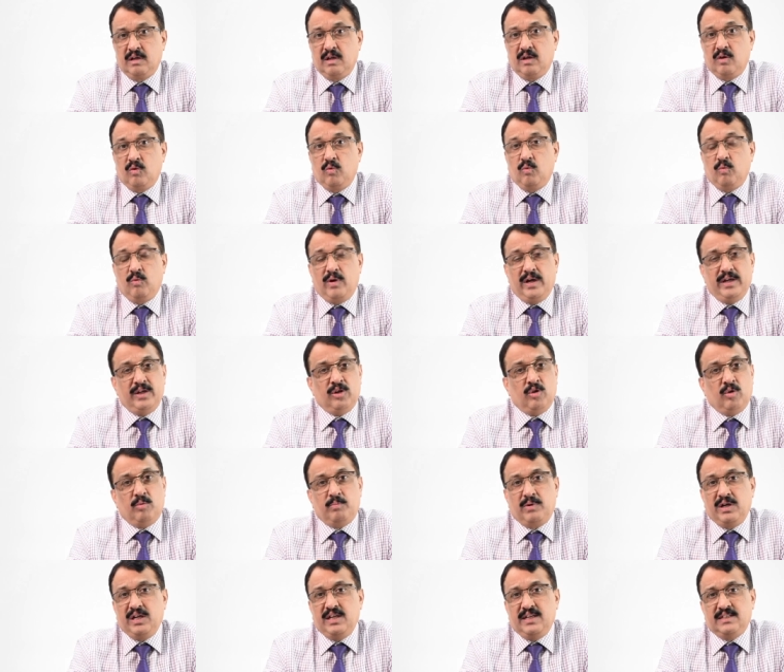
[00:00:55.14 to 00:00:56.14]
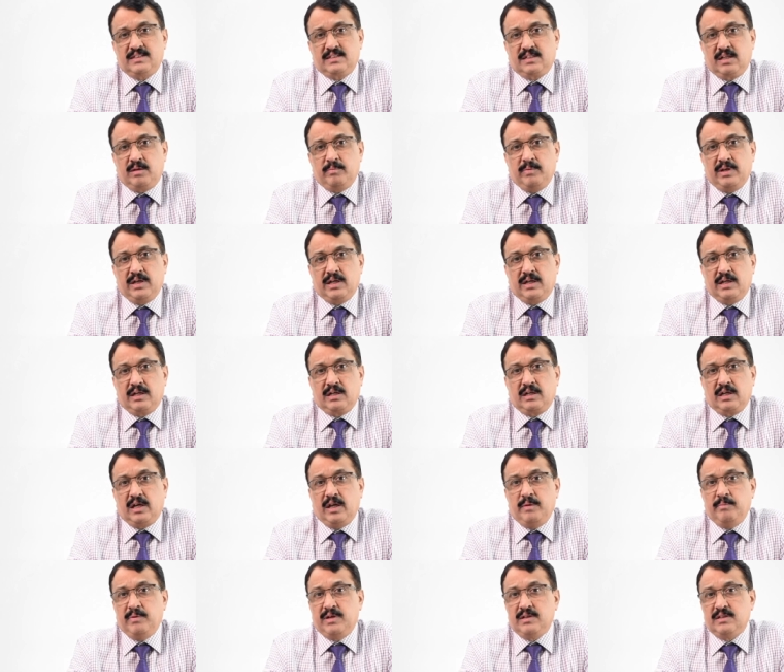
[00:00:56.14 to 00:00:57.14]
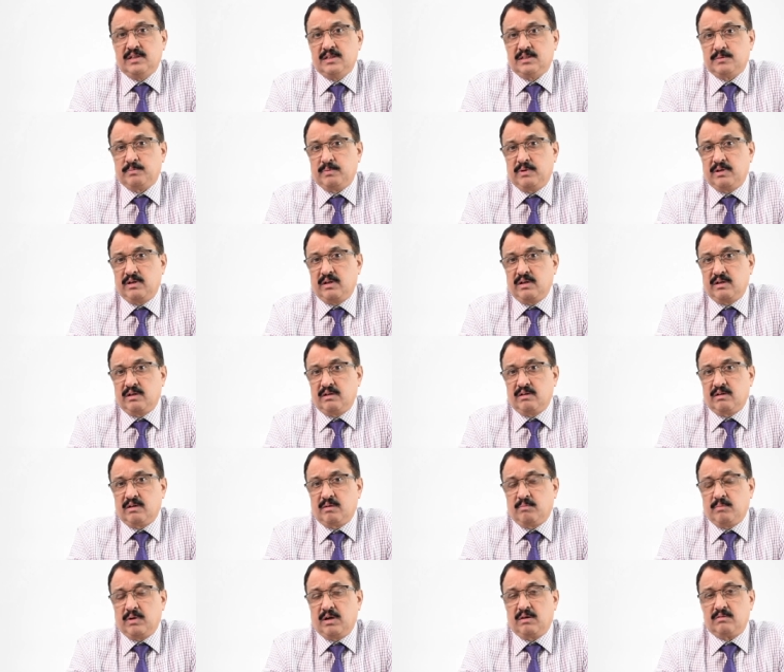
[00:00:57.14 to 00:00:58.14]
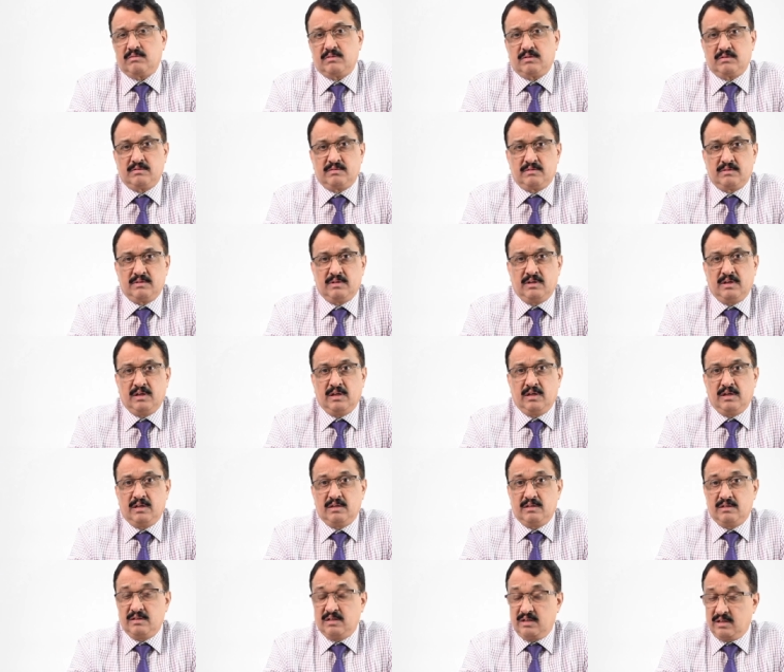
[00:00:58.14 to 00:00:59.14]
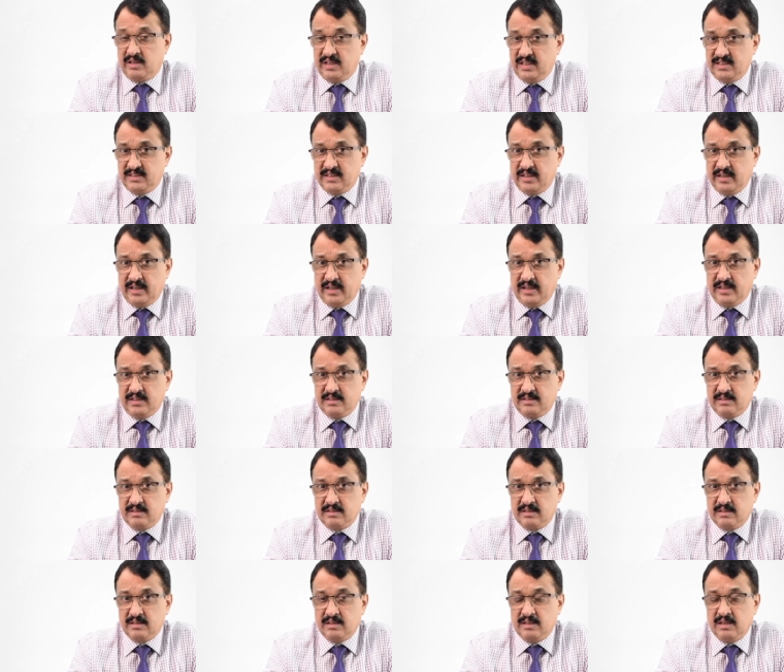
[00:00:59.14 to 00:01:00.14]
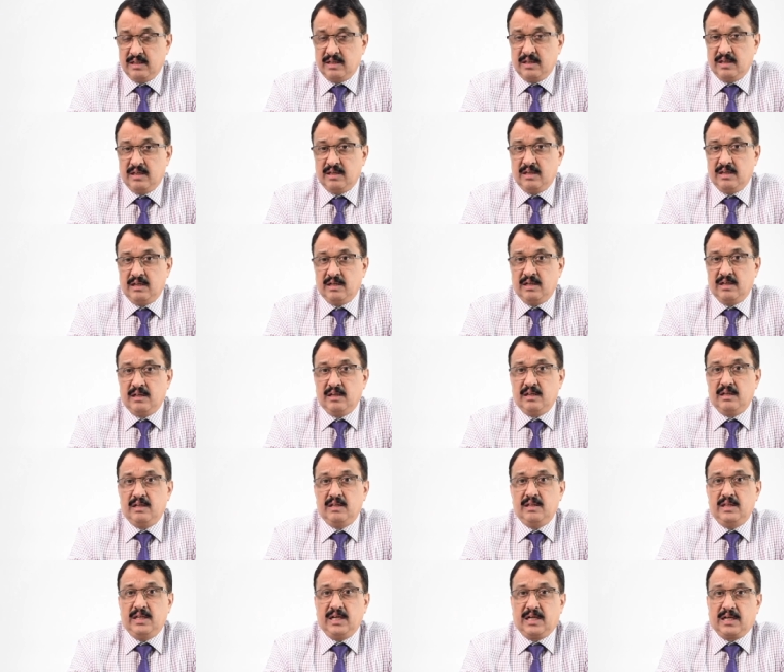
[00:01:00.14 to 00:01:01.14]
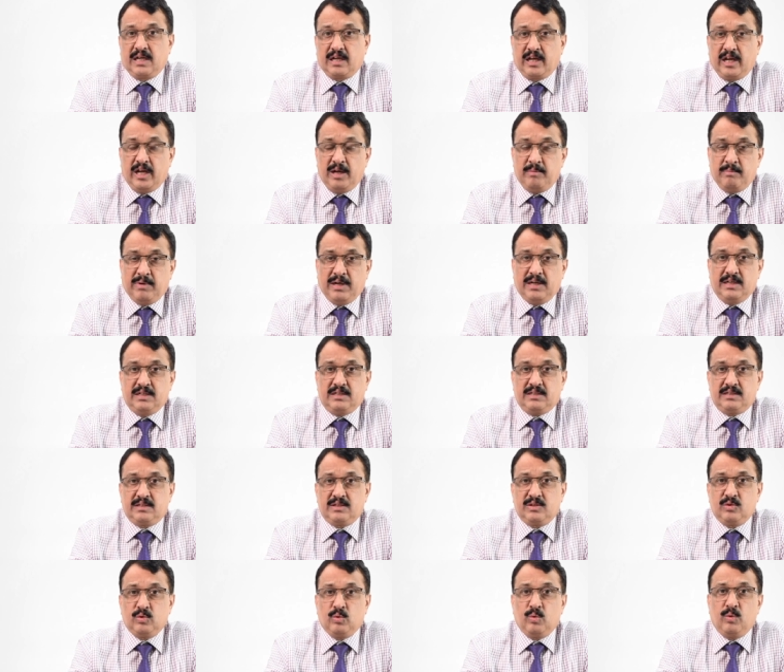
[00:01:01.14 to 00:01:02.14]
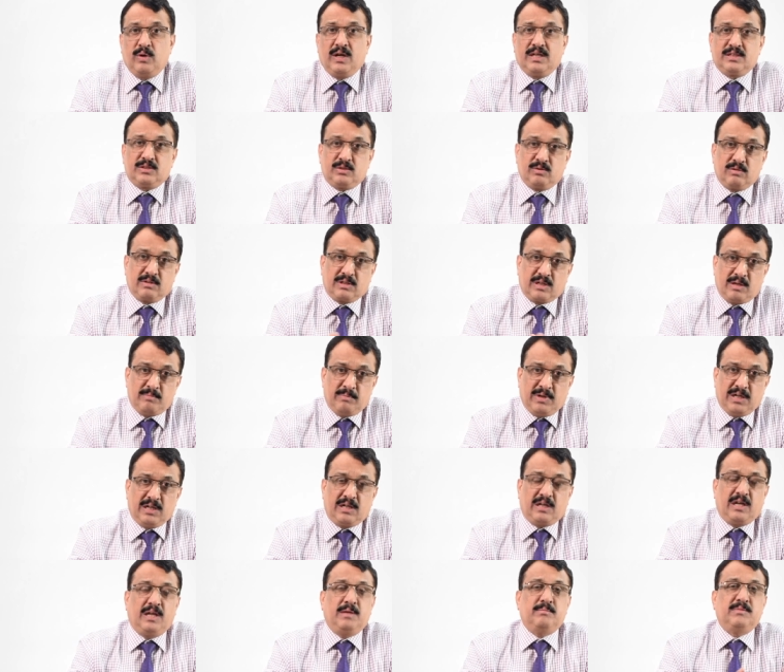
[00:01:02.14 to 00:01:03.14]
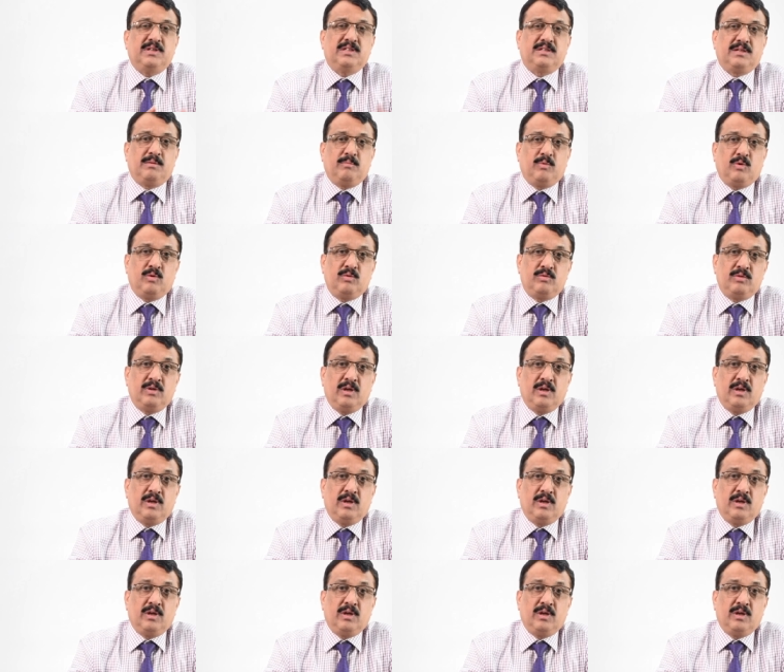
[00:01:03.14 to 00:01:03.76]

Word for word: Why nobody is coming and claiming this particular amount? The reason is the claimants who has to come and claim this amount